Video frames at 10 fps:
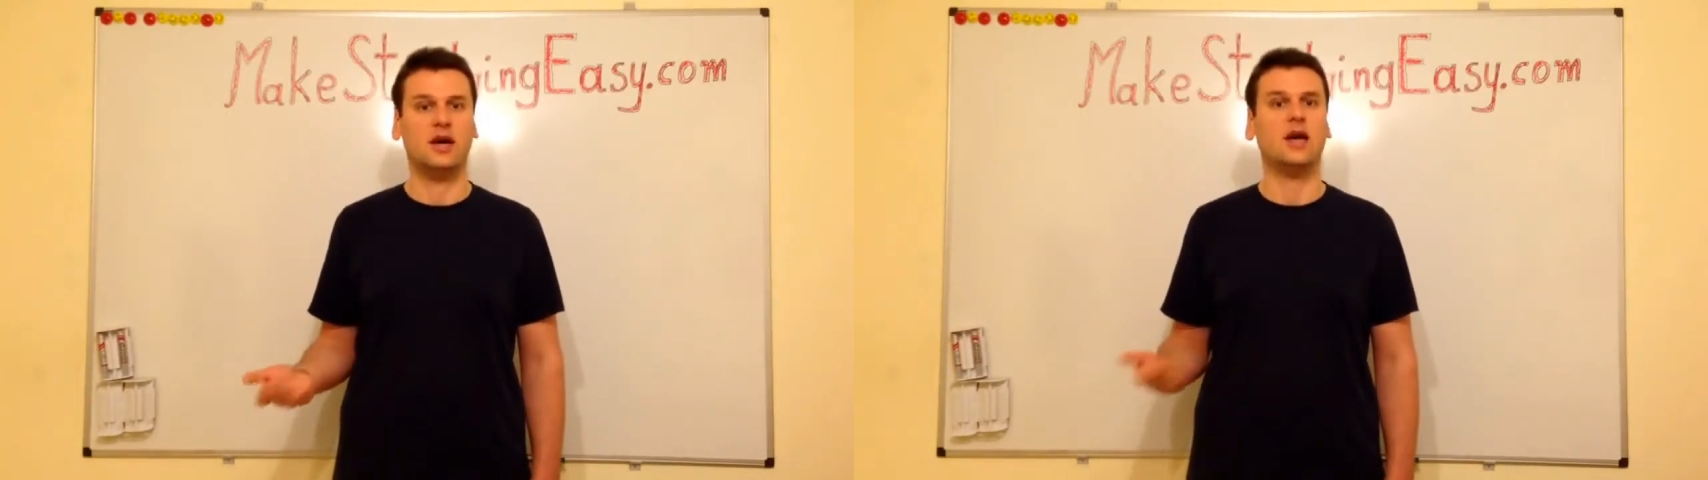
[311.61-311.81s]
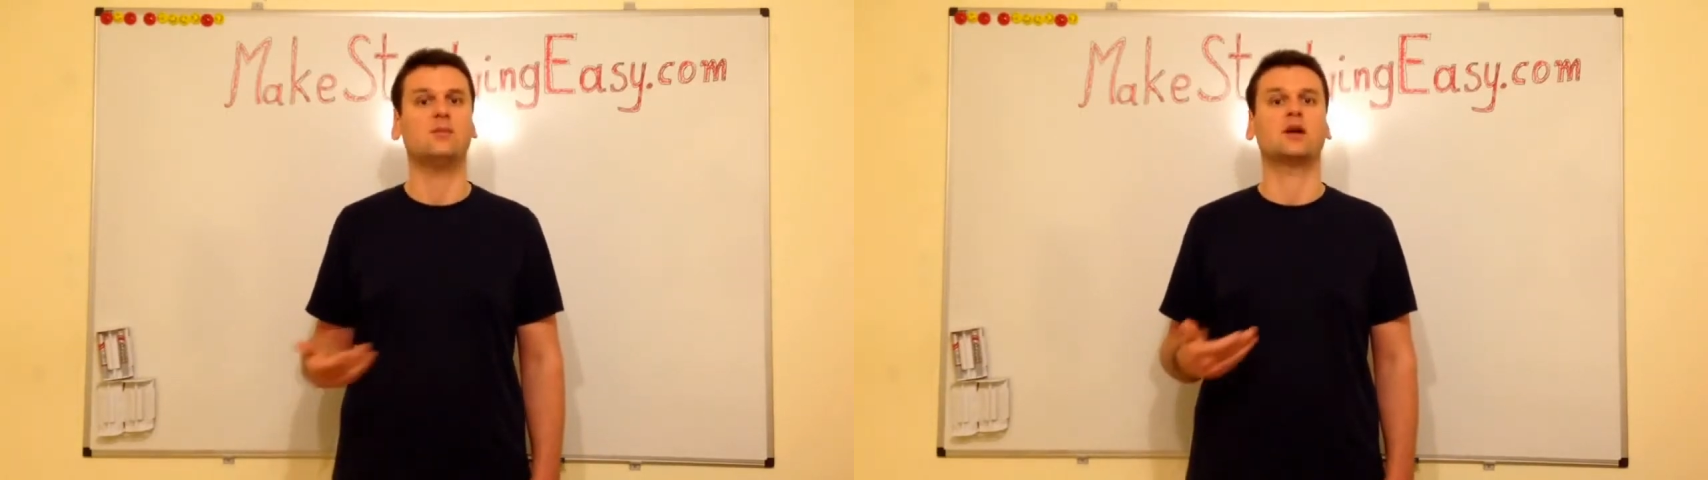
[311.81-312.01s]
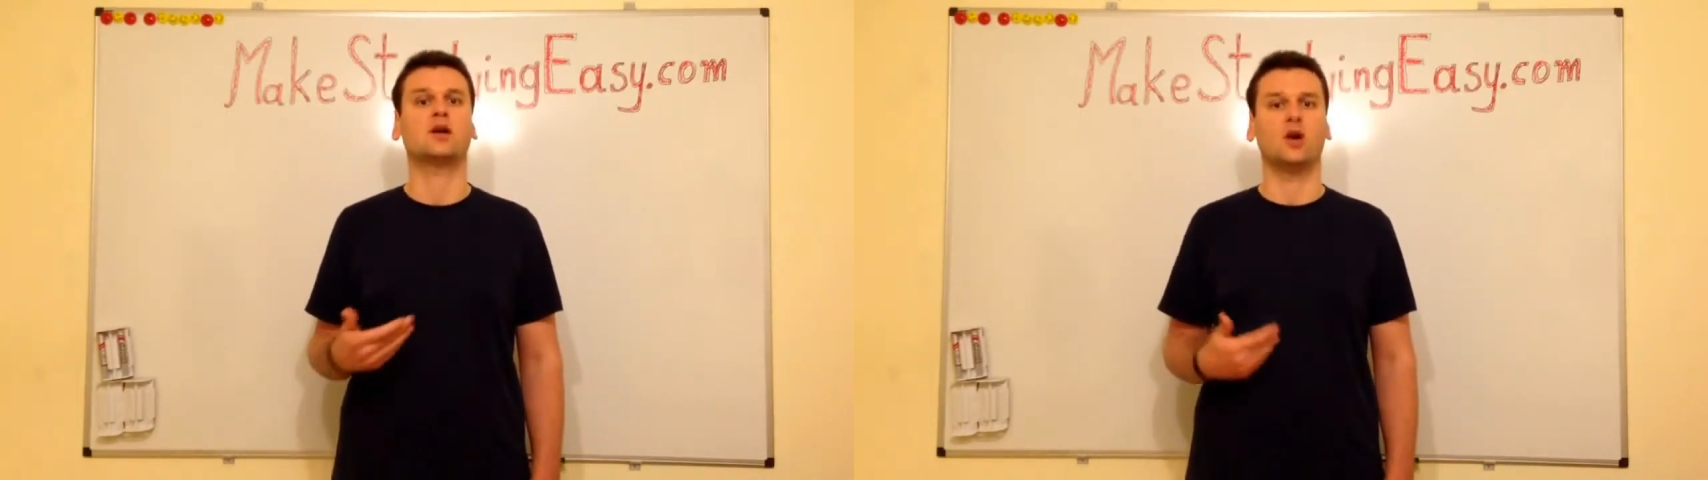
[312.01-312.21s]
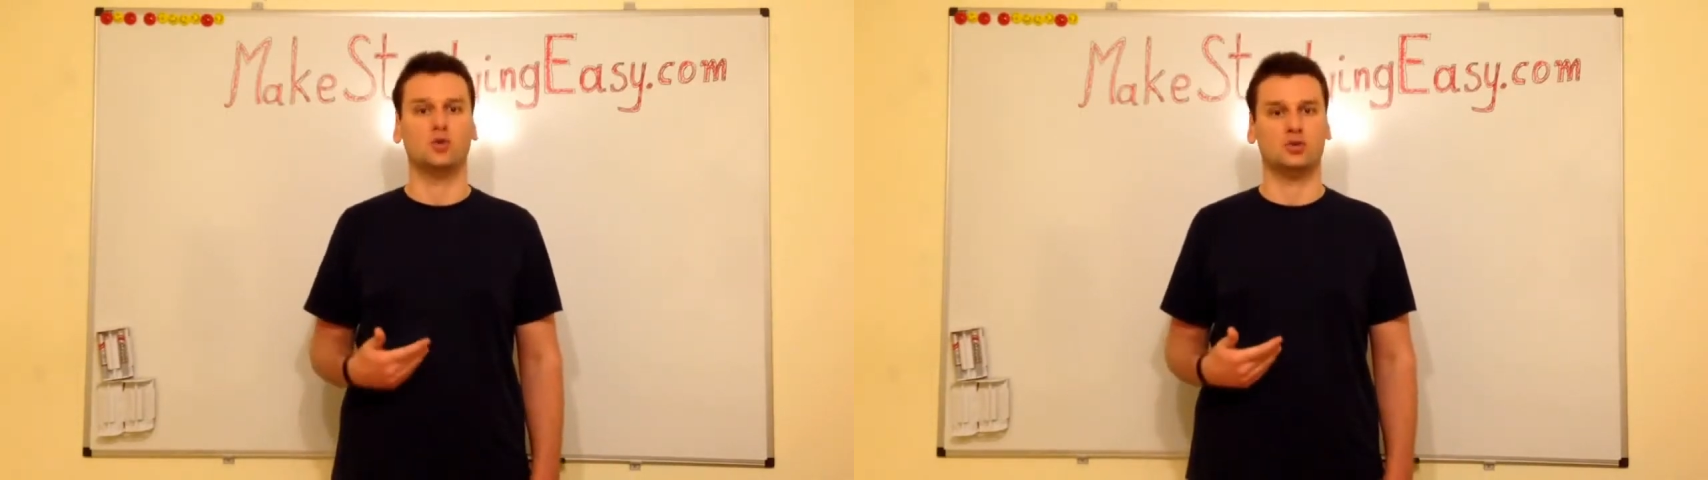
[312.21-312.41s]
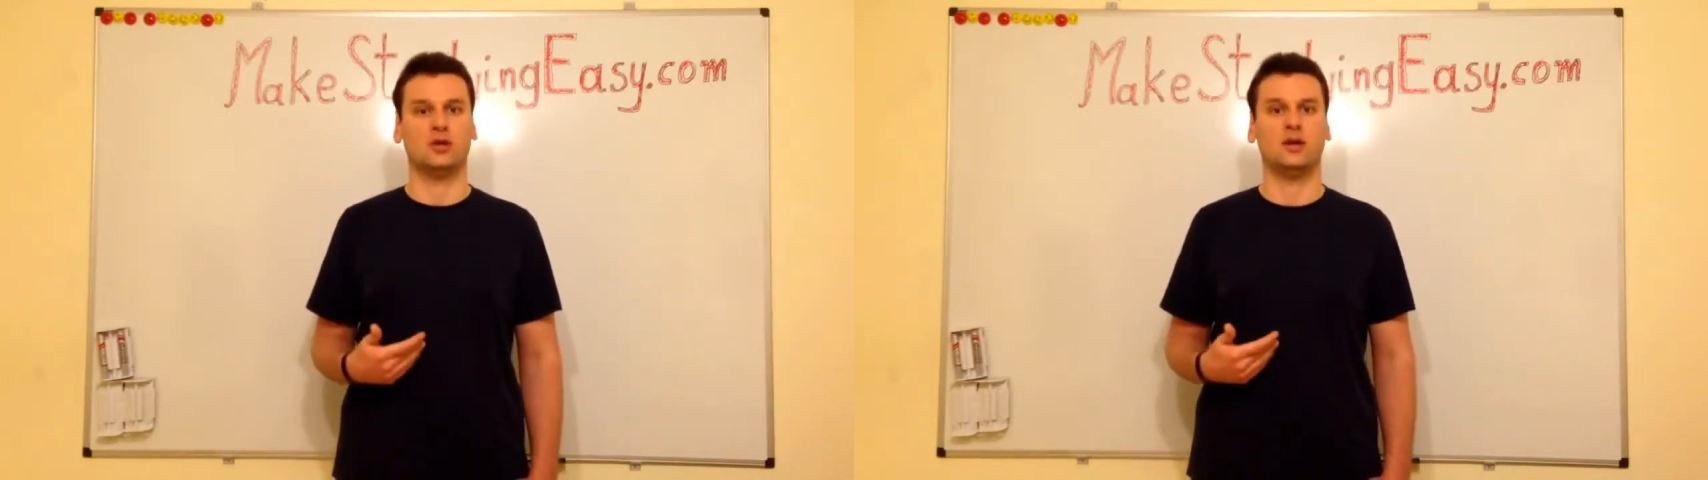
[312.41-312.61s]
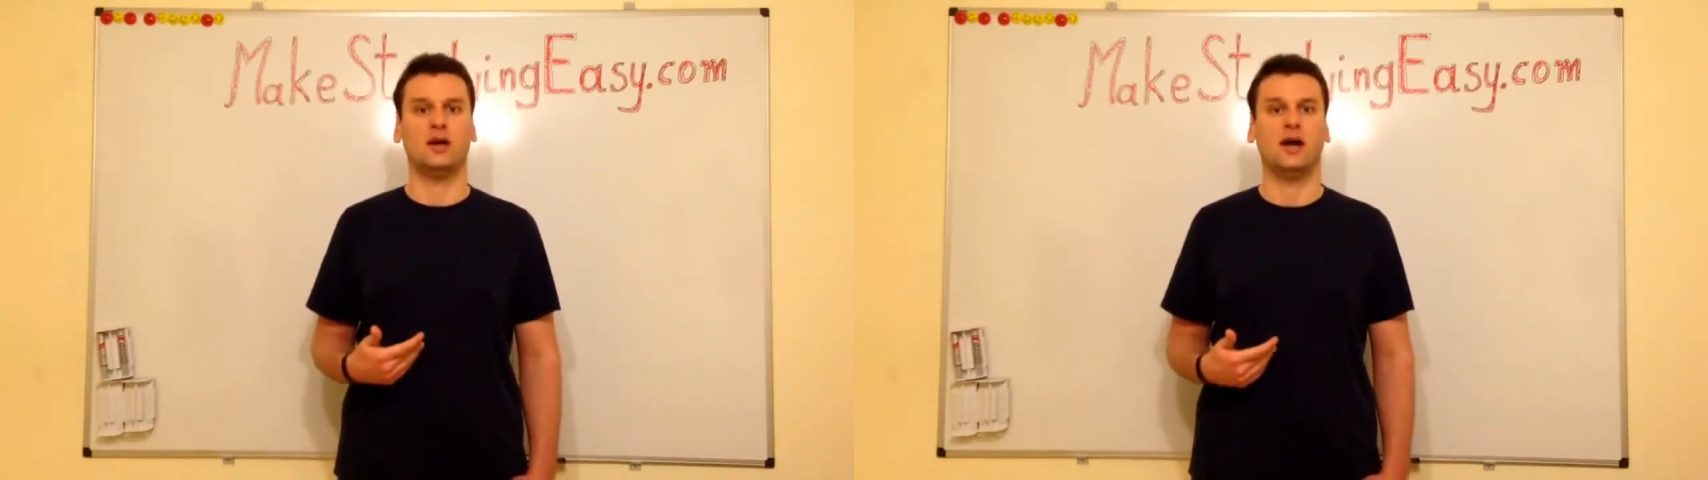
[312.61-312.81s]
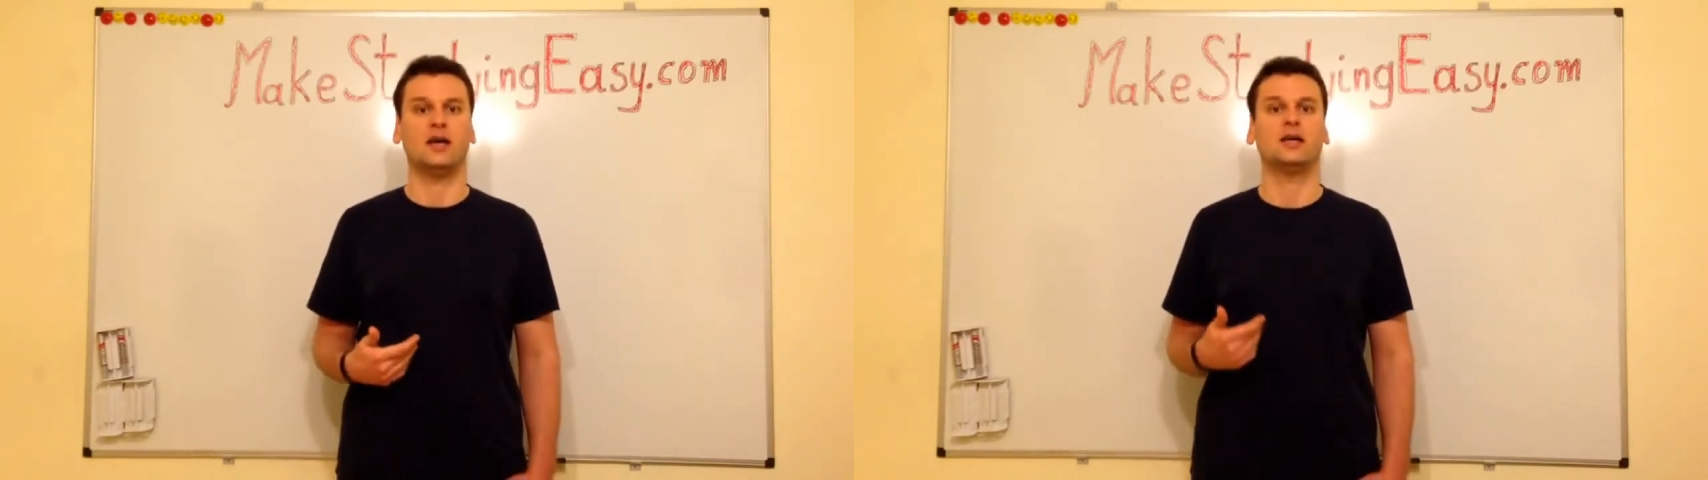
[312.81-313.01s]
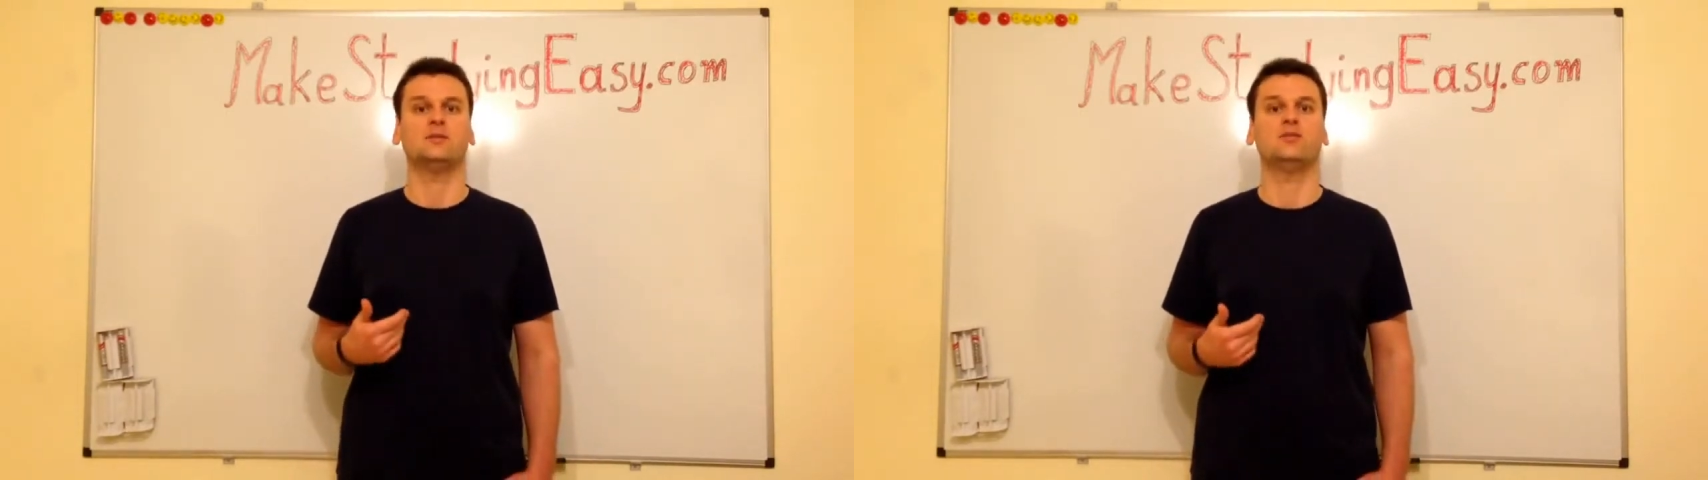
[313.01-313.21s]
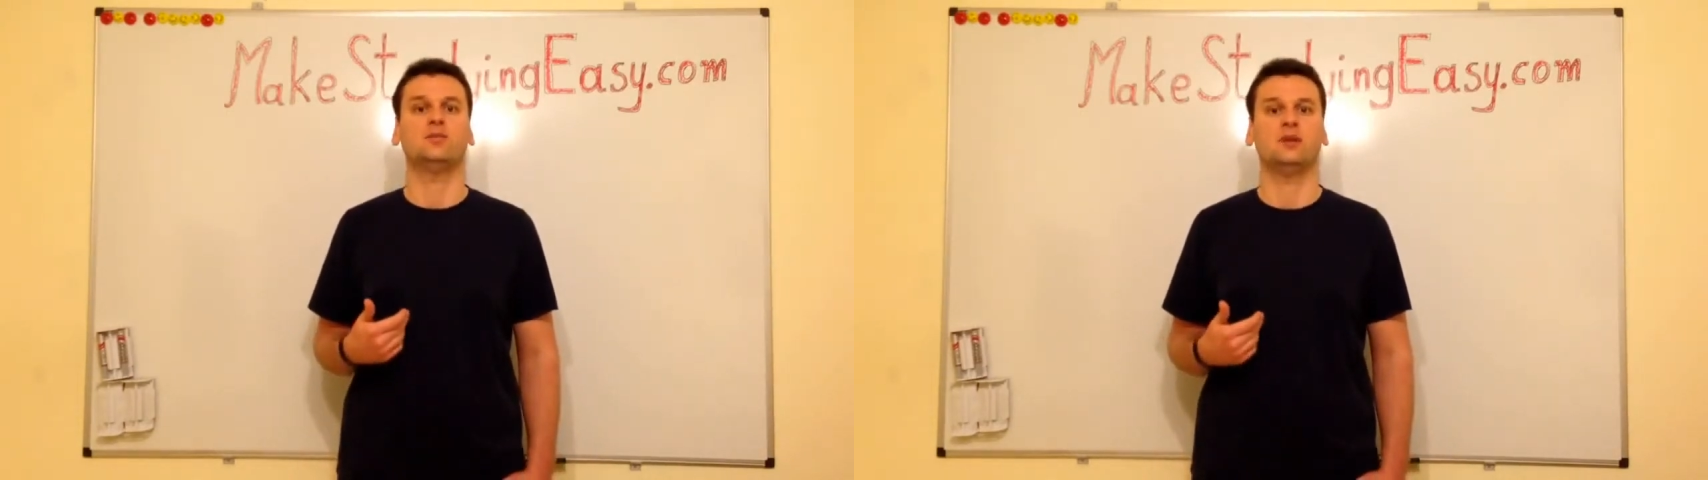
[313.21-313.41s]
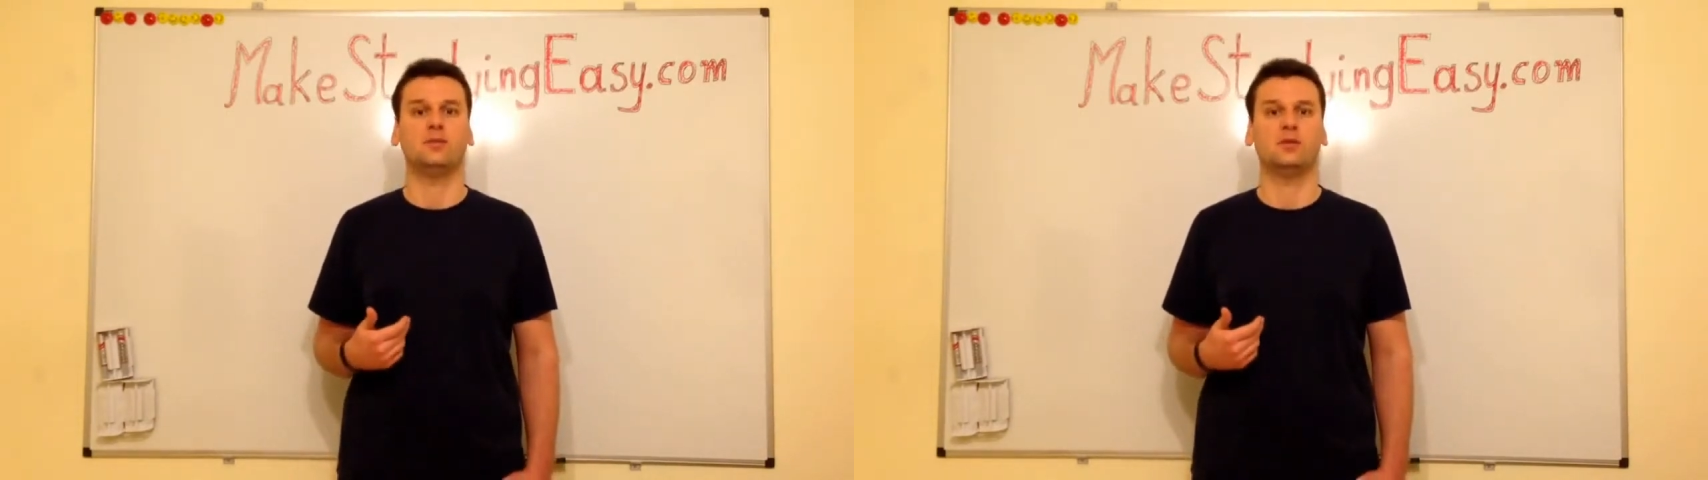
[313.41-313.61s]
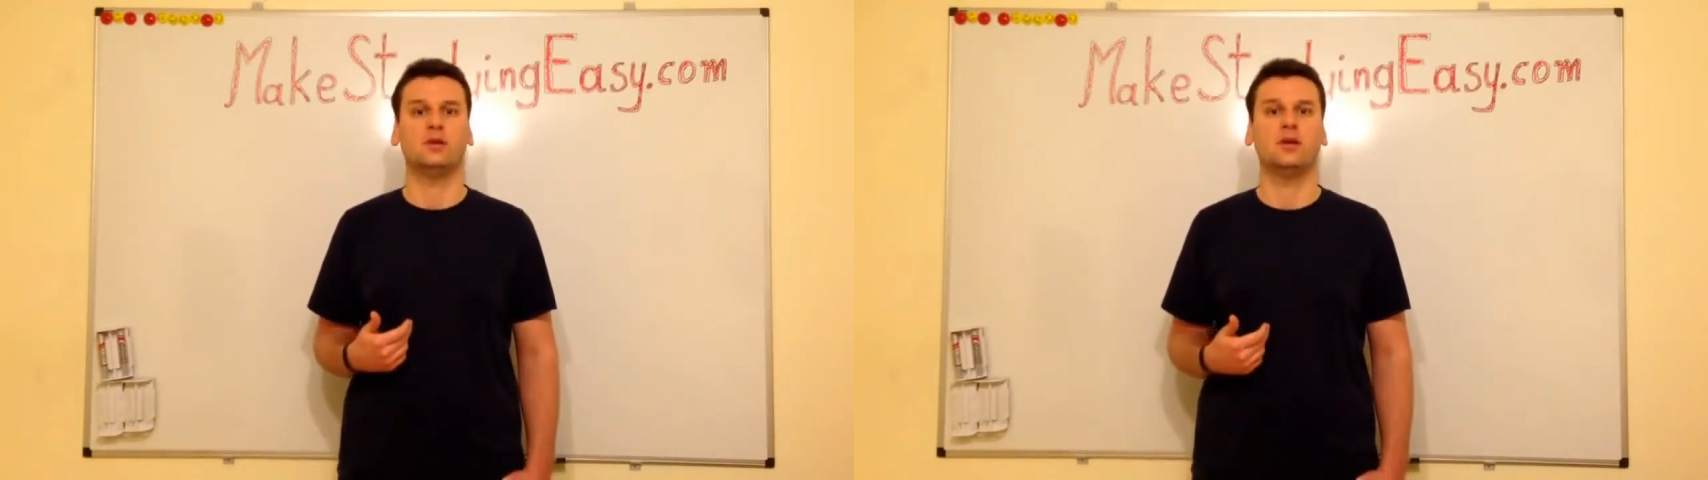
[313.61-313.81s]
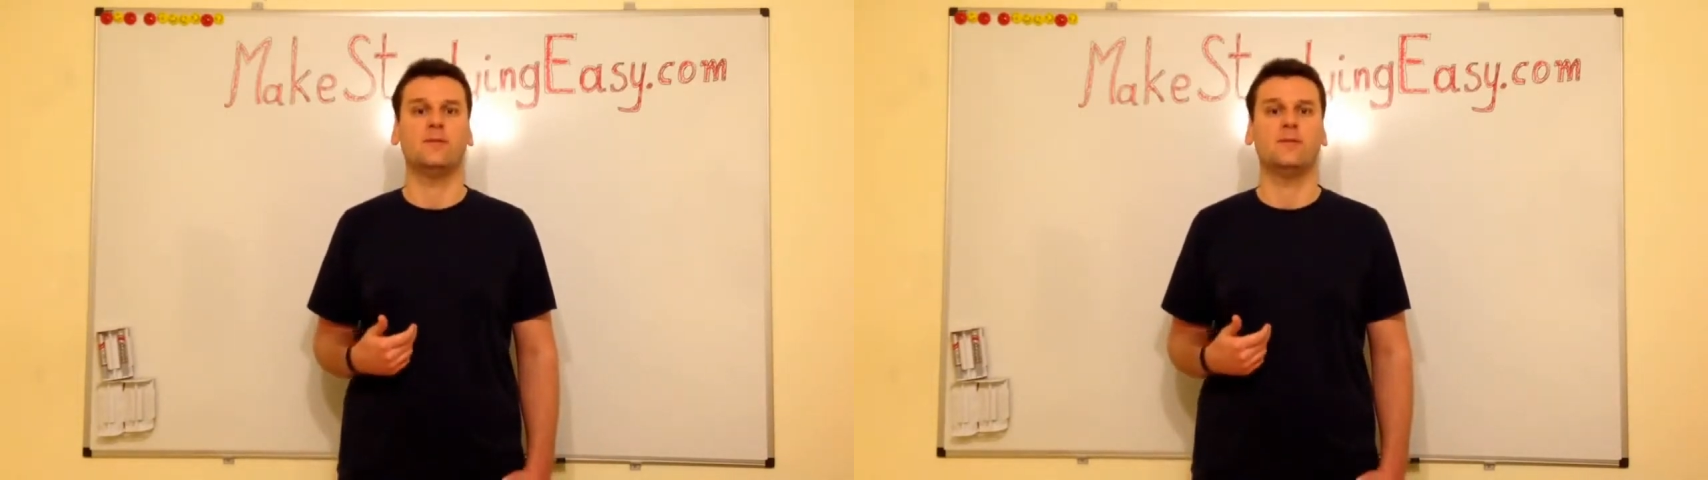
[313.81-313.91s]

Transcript: I'm a coach. I help people